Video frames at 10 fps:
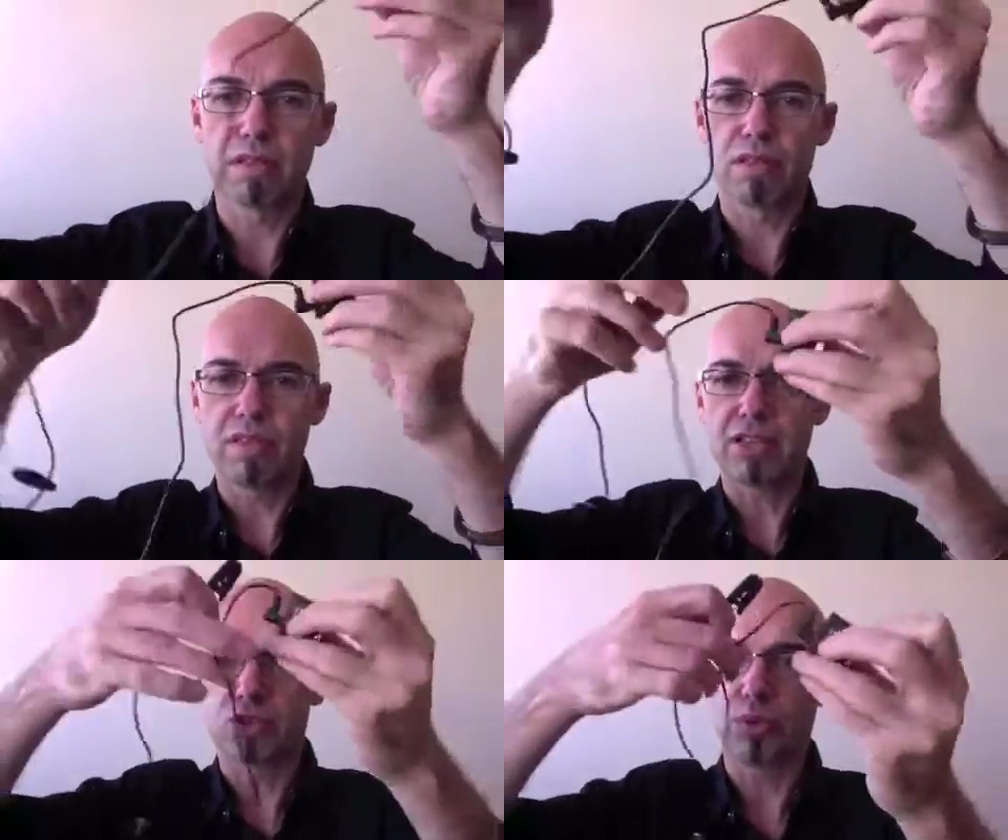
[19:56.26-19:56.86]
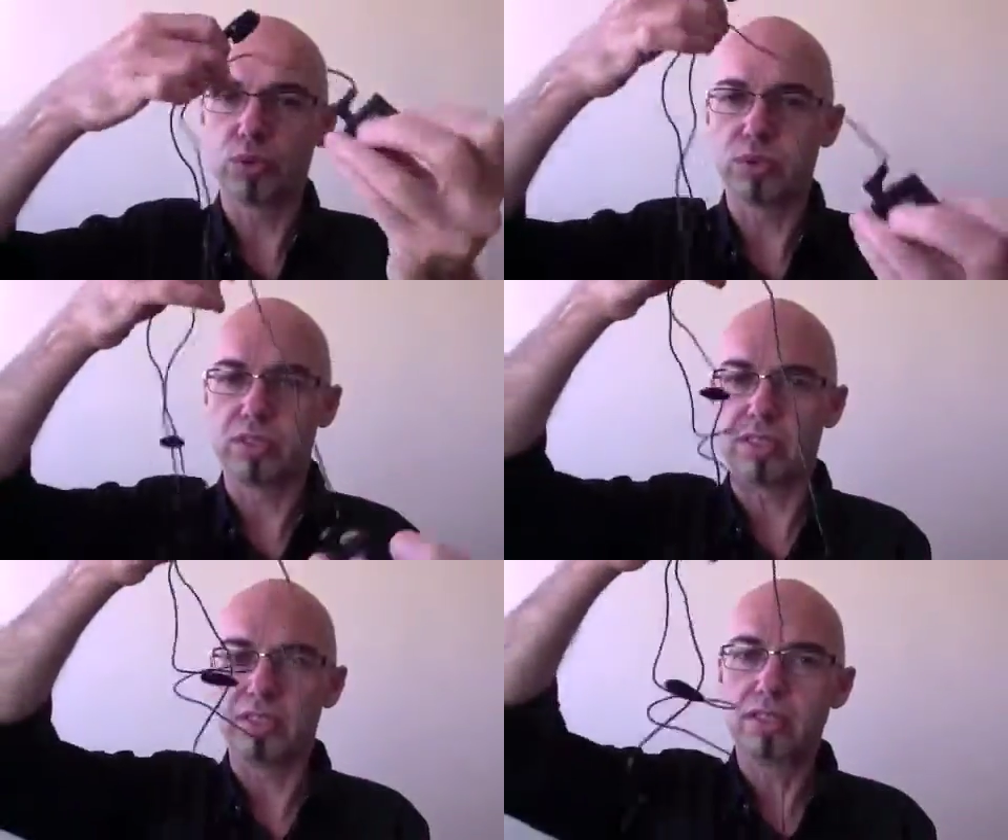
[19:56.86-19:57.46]
That's all you
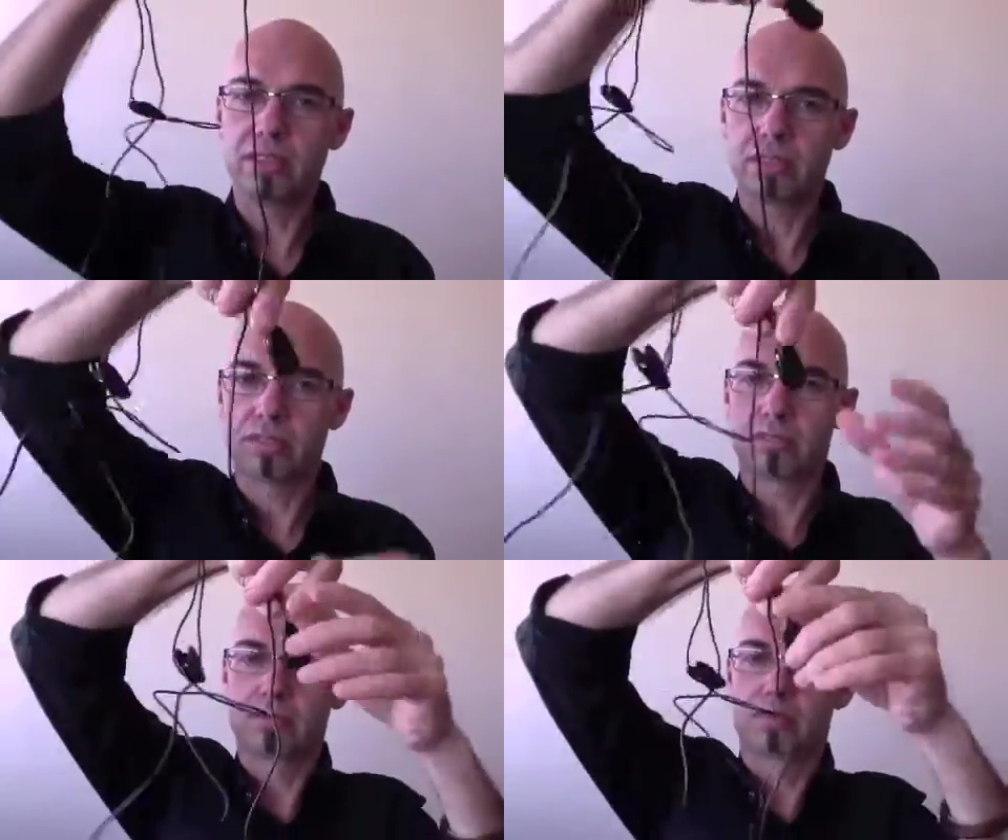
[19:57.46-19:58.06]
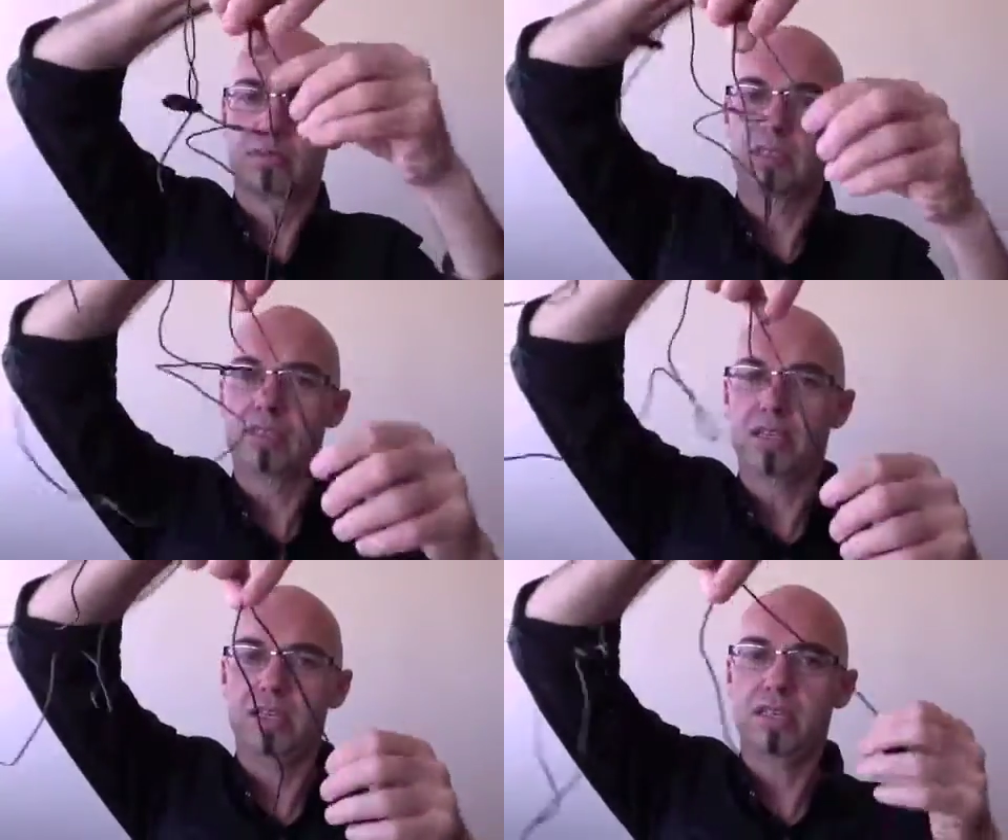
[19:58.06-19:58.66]
need
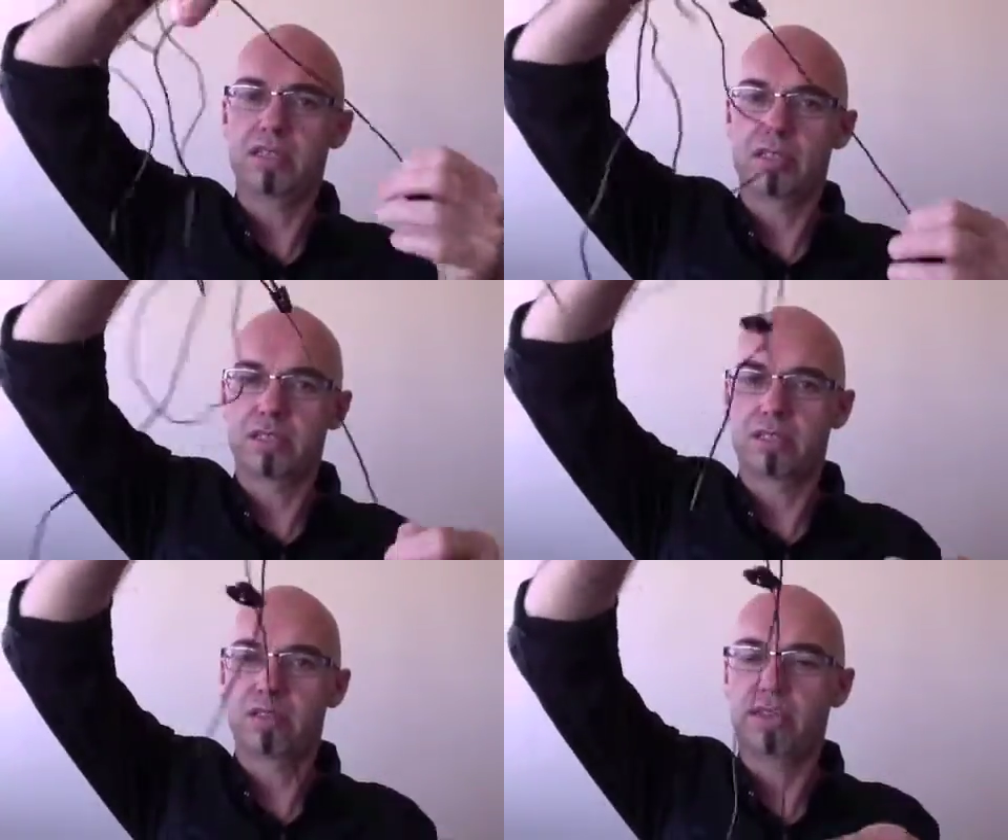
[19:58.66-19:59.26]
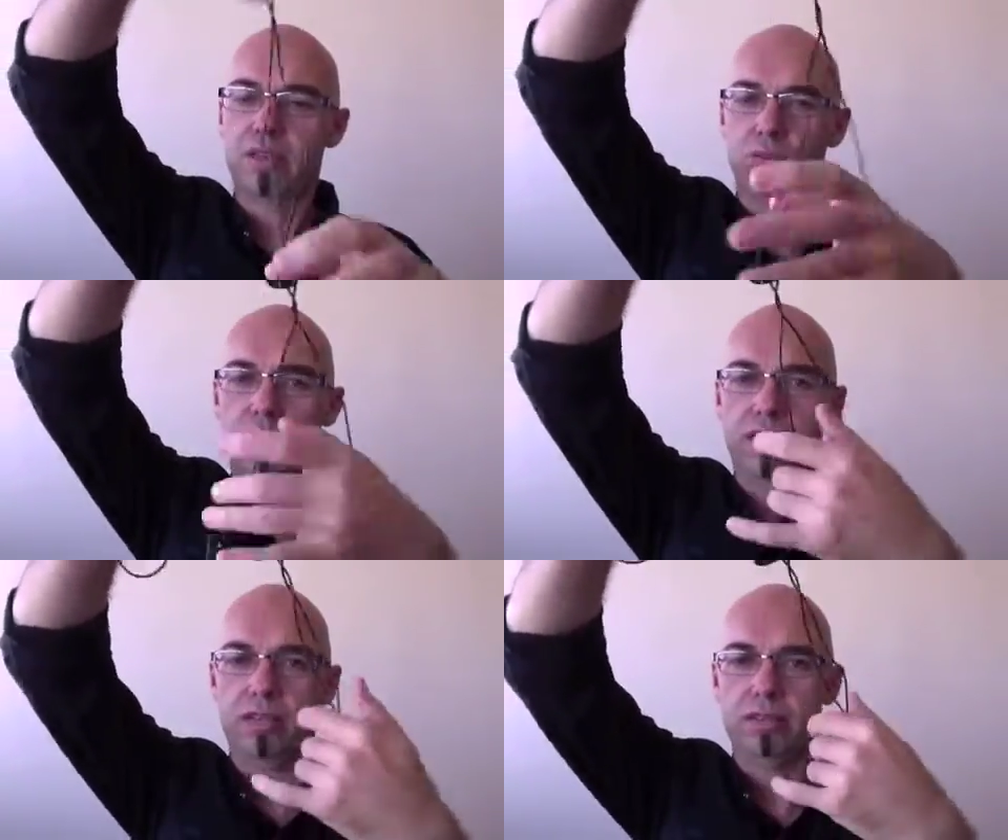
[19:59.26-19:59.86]
is that
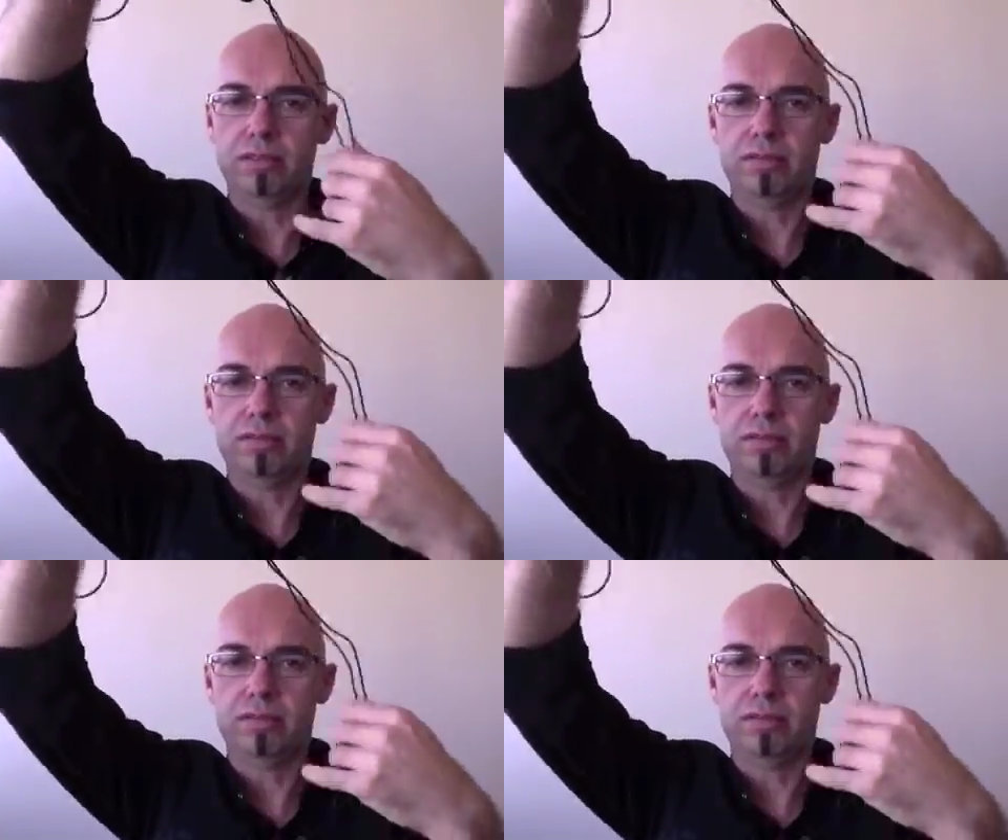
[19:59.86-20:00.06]
wire.